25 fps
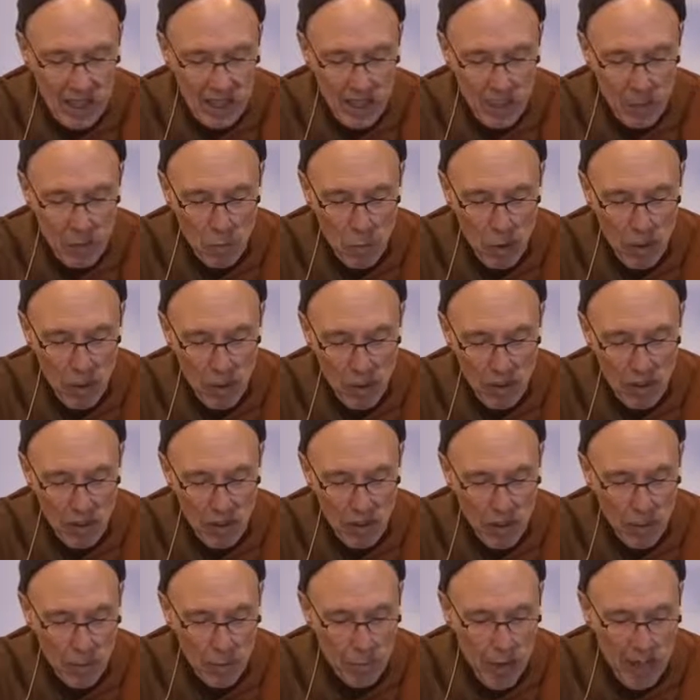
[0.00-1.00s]
while
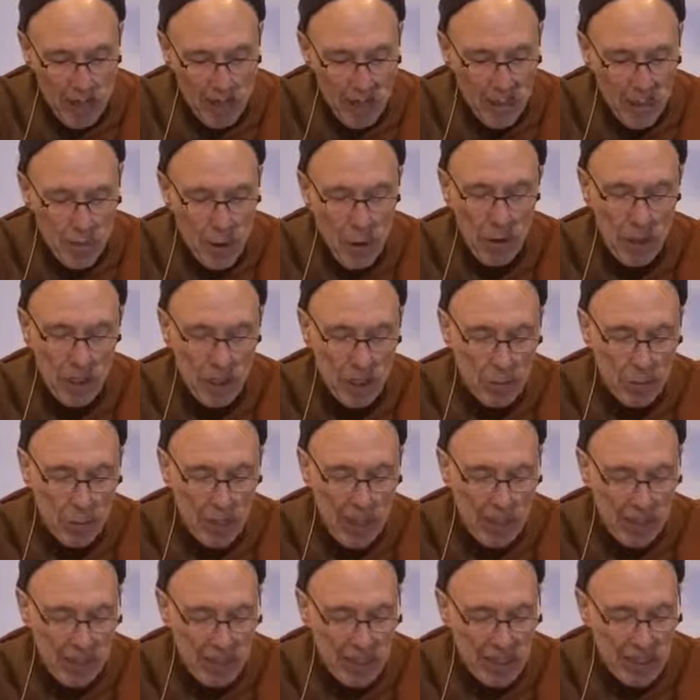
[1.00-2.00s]
the Patimokkha is
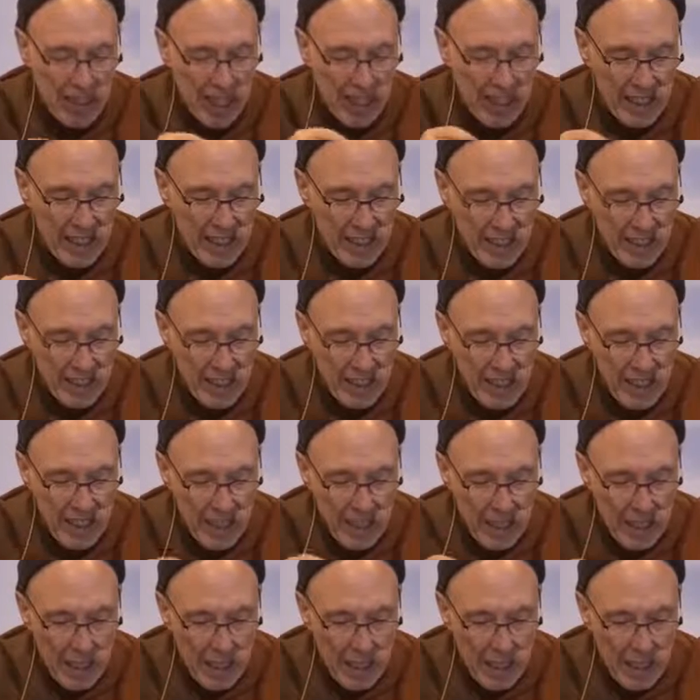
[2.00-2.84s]
being recited,